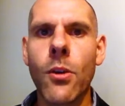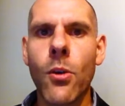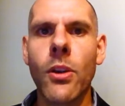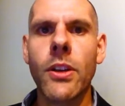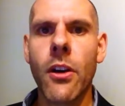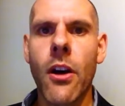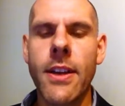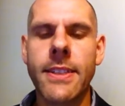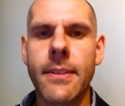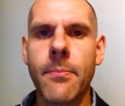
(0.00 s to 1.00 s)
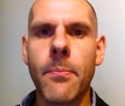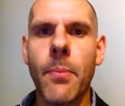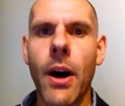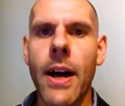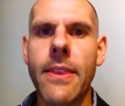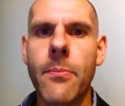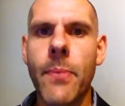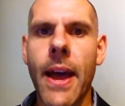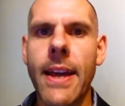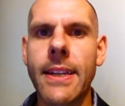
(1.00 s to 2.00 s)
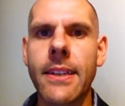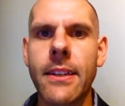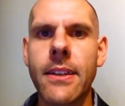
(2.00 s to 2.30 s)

organized by the bank